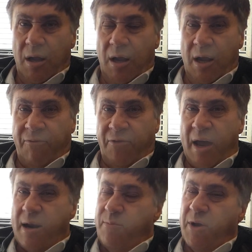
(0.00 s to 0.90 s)
if
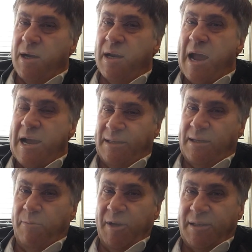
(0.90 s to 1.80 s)
that had been an
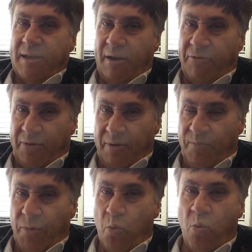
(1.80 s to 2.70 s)
SMSF,
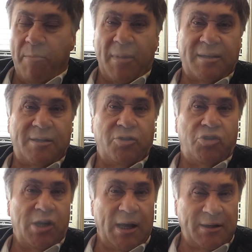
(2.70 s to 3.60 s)
we must
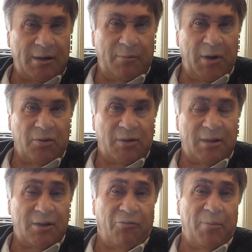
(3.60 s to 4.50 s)
adjust it because the
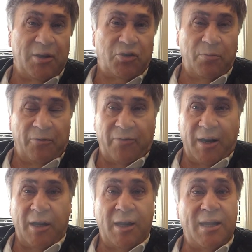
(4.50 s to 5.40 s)
self-managed super
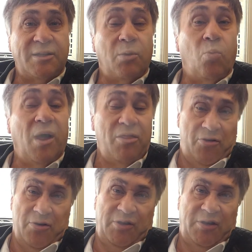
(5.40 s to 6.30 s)
fund only gets a
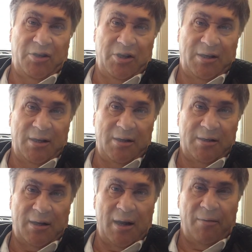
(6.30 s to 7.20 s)
1/3 CGT
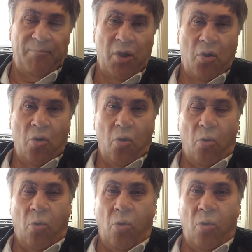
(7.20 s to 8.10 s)
discount.
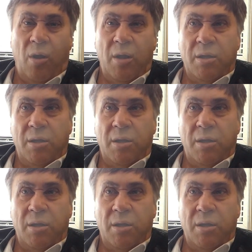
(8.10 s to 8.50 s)
Or